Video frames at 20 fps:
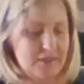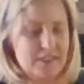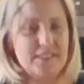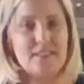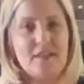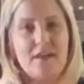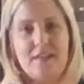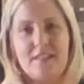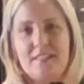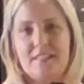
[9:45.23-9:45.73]

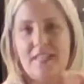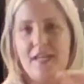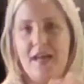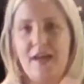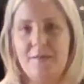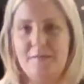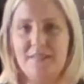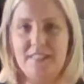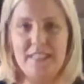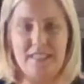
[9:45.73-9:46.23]
sauce
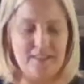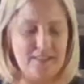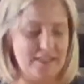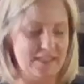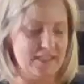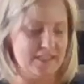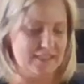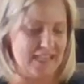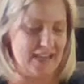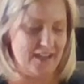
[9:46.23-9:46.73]
comes in the
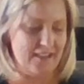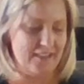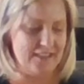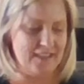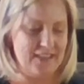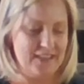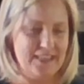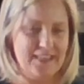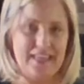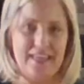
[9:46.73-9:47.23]

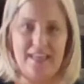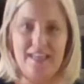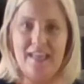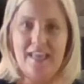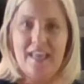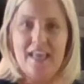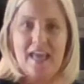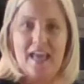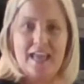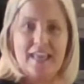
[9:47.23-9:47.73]
Italian kit.
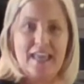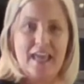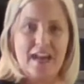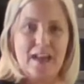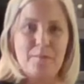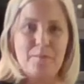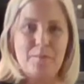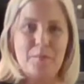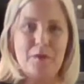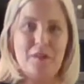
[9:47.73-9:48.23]
Again,
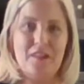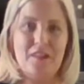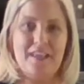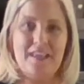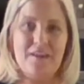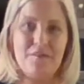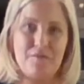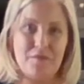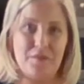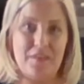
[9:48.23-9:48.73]
I'm pulling
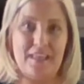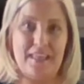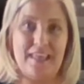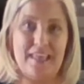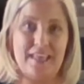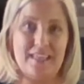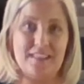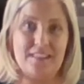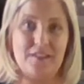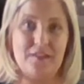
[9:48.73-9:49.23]
it for the
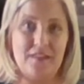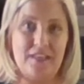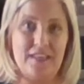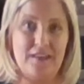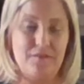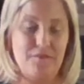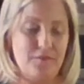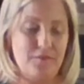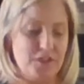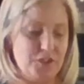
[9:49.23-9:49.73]
kit so they
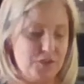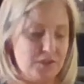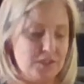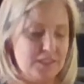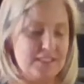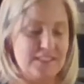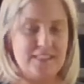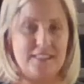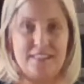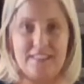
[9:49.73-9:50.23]
can
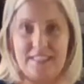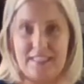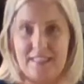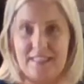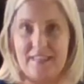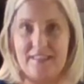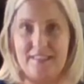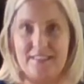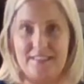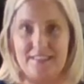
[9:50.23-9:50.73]
visually see
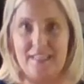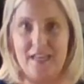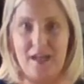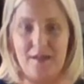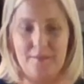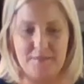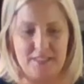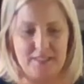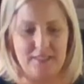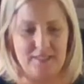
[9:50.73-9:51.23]
that this
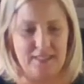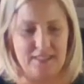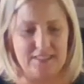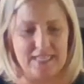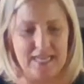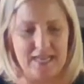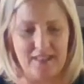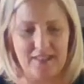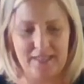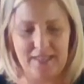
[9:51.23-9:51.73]
comes in the
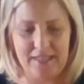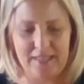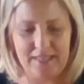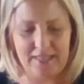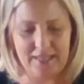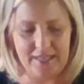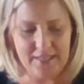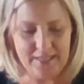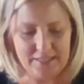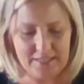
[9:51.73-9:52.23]
Italian
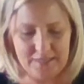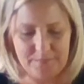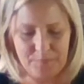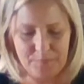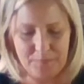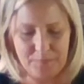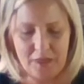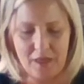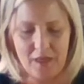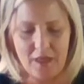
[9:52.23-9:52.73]
kit.
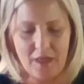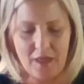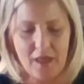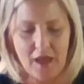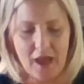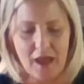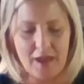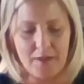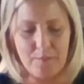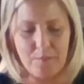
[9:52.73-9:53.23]

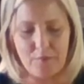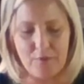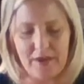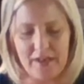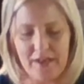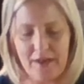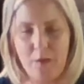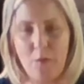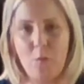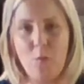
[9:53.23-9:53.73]
I
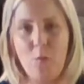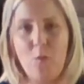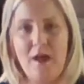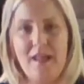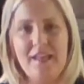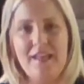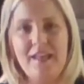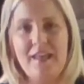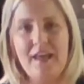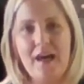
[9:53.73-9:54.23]
bring
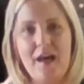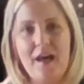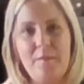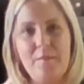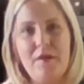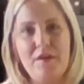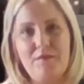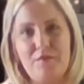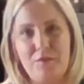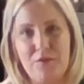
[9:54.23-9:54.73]
1
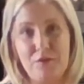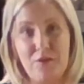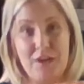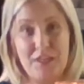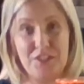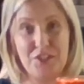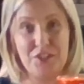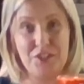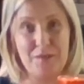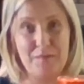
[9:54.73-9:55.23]
cup of
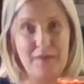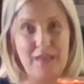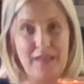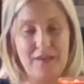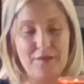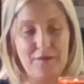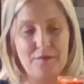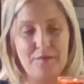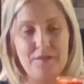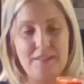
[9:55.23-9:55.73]
crushed
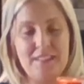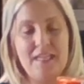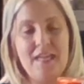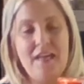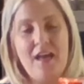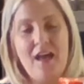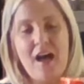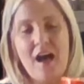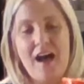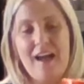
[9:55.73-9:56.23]
tomatoes.
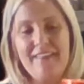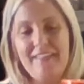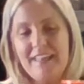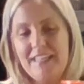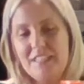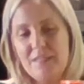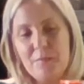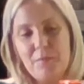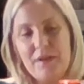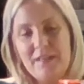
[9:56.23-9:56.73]
I like
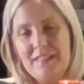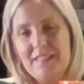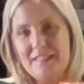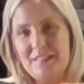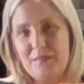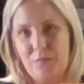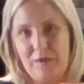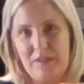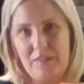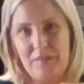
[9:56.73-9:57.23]
to bring
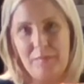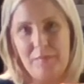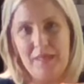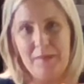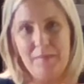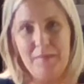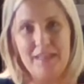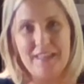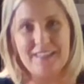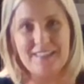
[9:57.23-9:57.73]
this with me
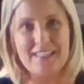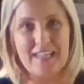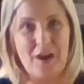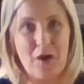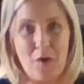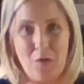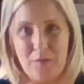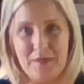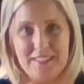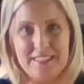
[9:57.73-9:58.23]
because I
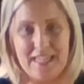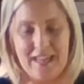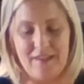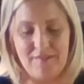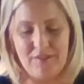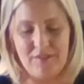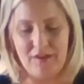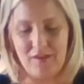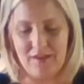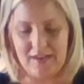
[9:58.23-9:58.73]
always have
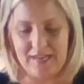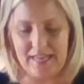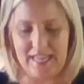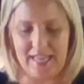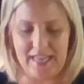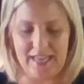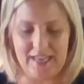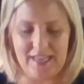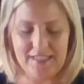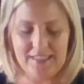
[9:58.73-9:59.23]
it on
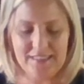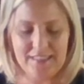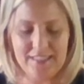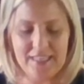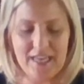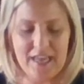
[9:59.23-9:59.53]
hand,